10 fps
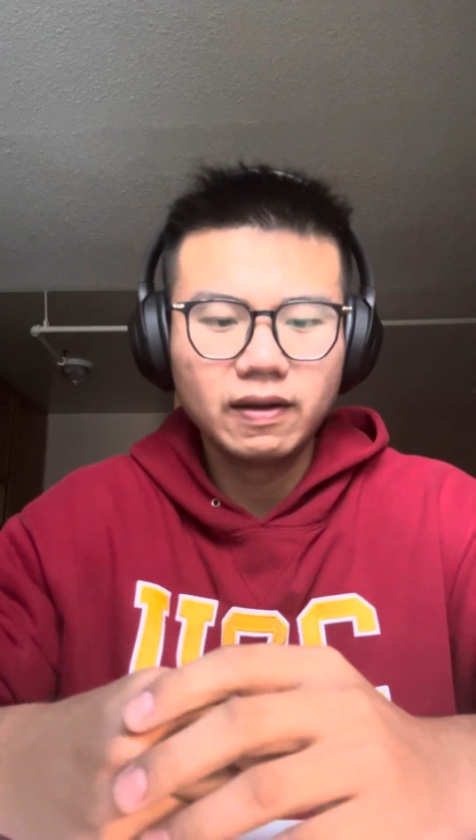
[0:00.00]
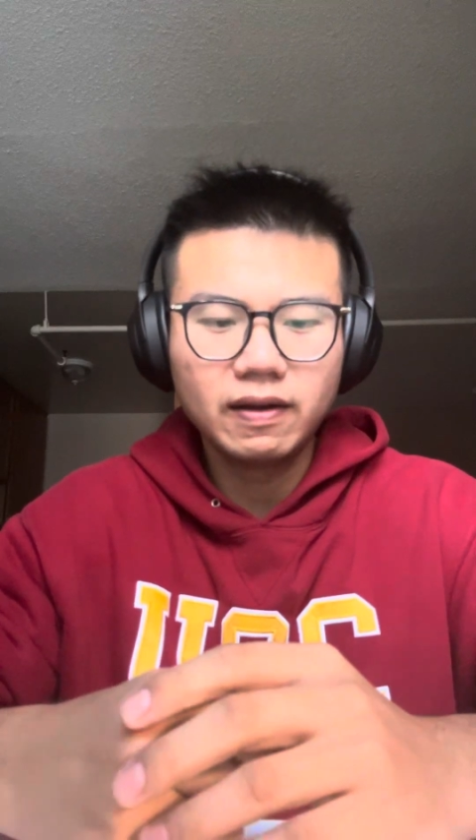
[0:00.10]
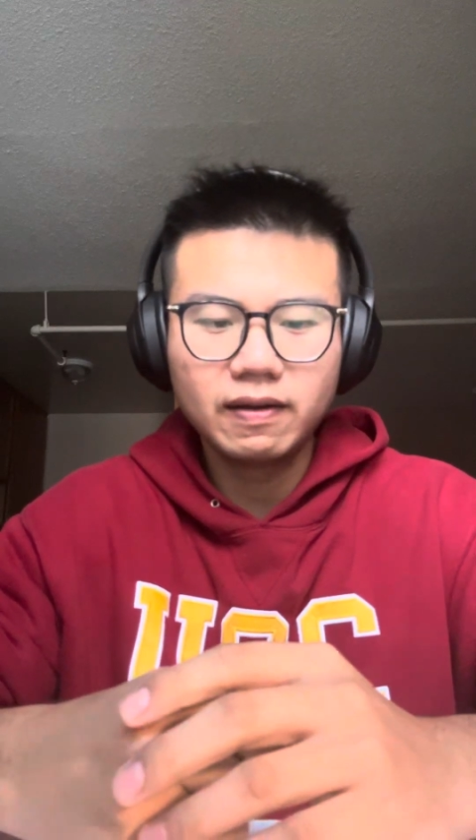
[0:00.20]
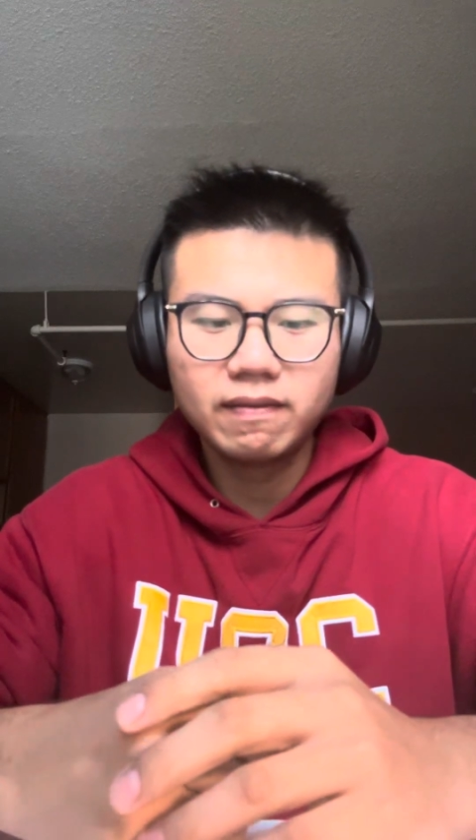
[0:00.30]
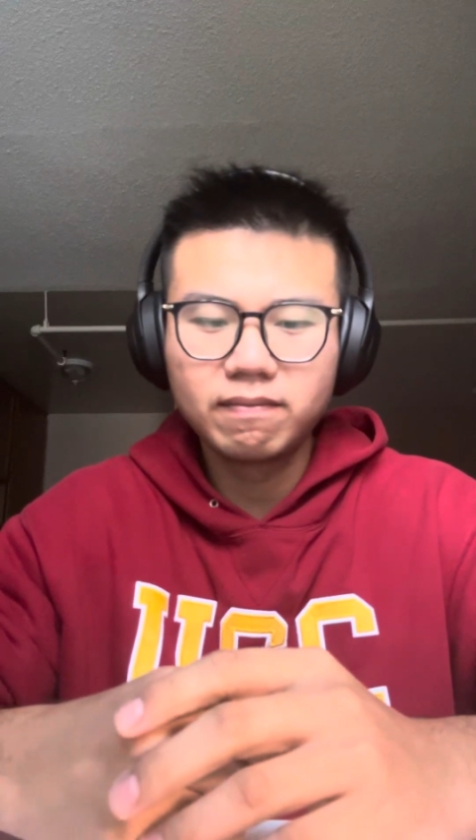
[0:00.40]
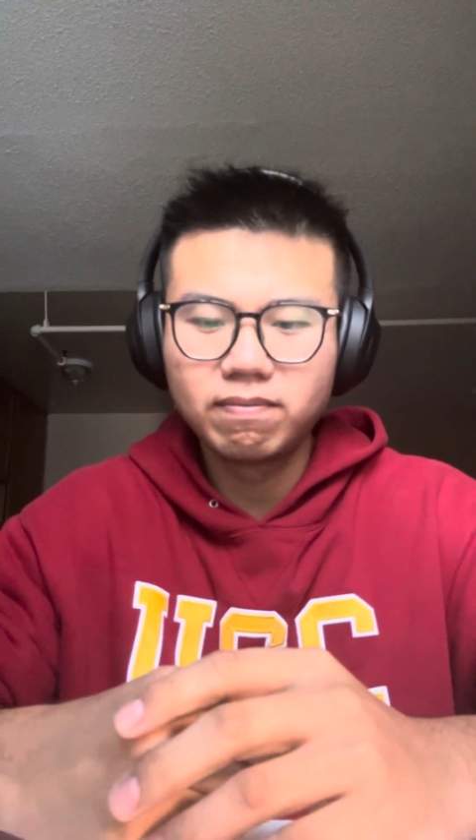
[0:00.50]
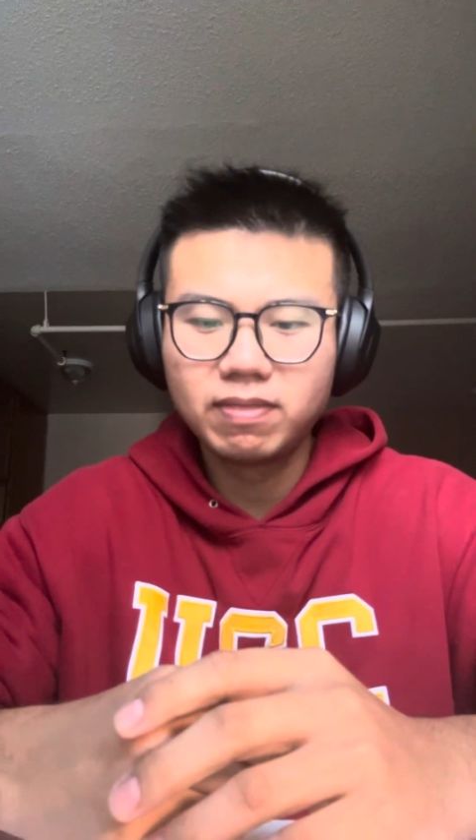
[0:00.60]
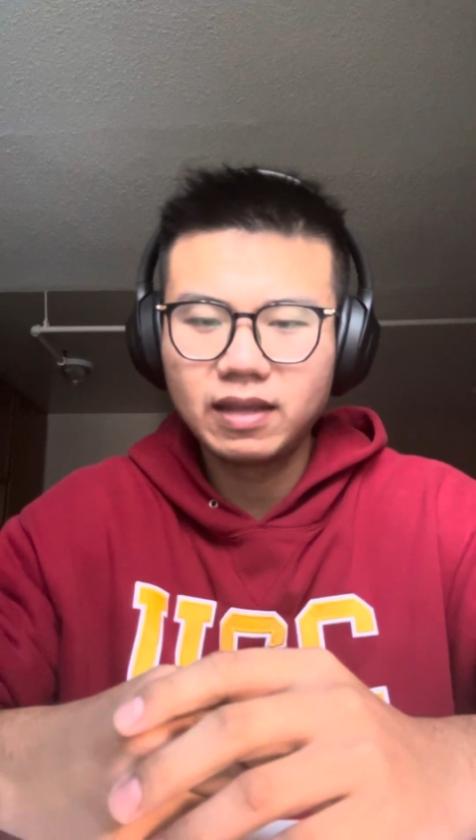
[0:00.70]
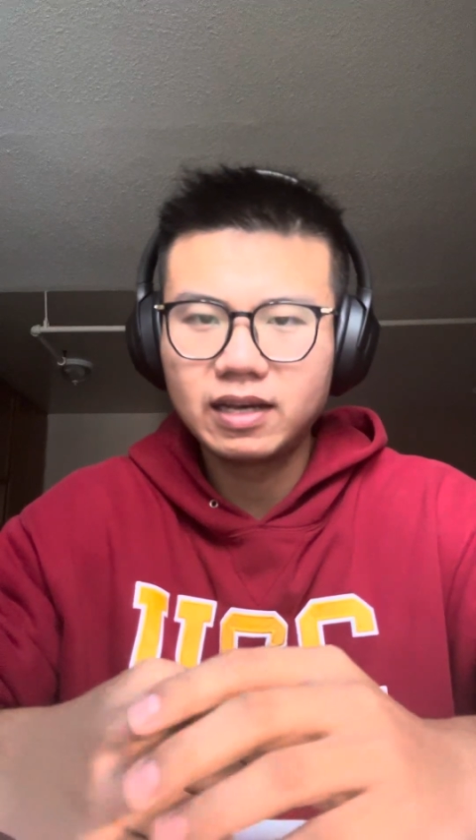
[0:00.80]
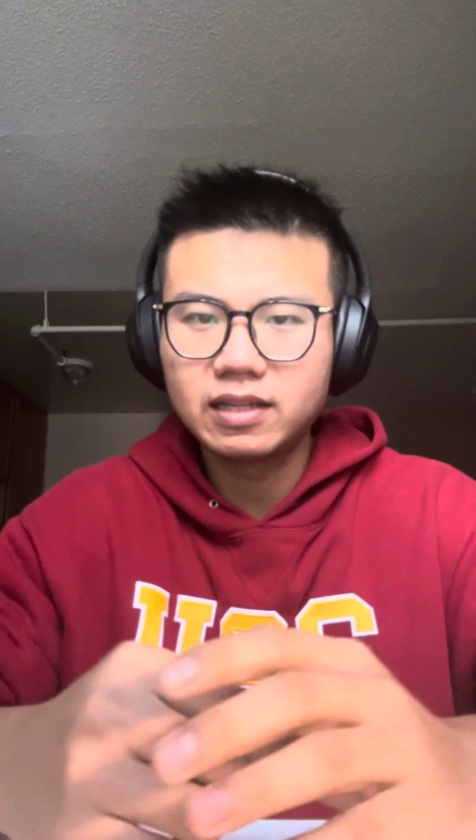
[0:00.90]

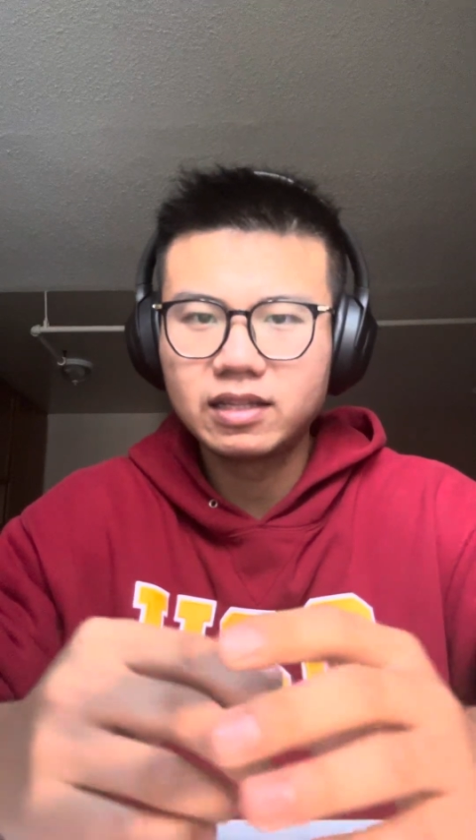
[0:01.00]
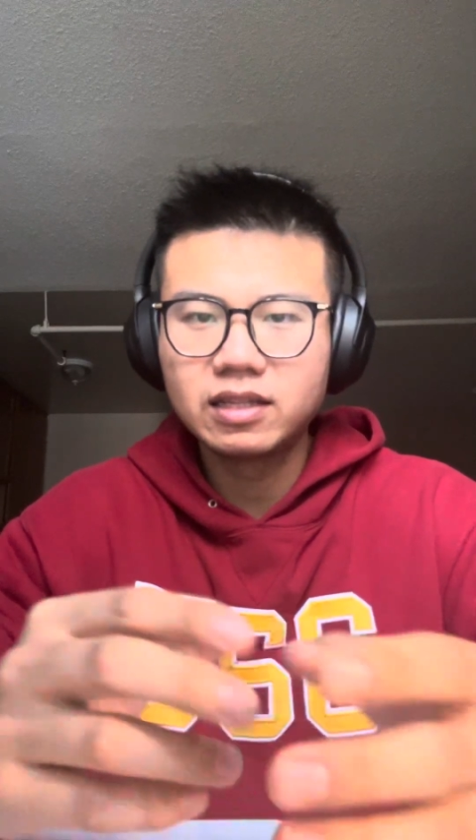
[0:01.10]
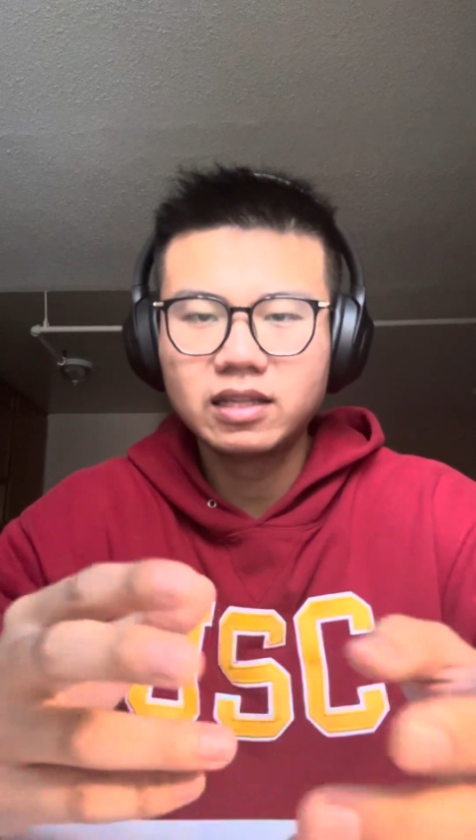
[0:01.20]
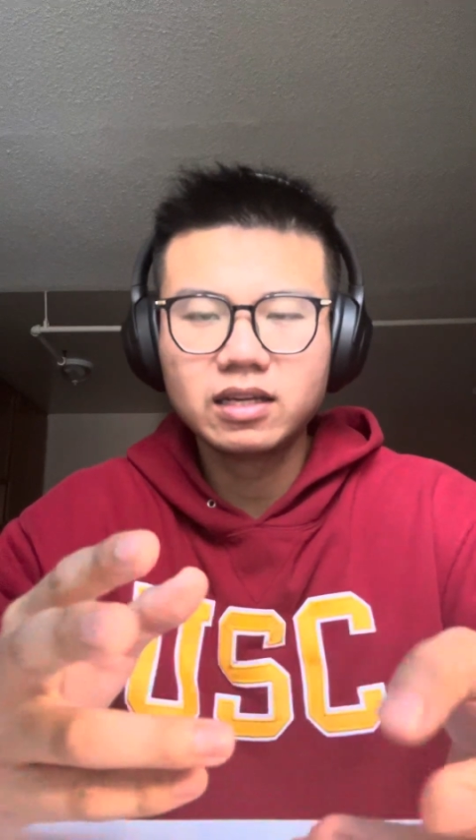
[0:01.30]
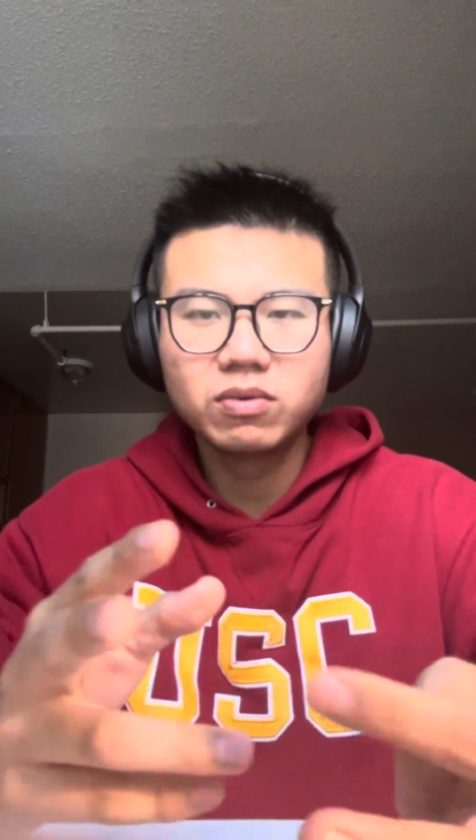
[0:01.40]
Um, and uh,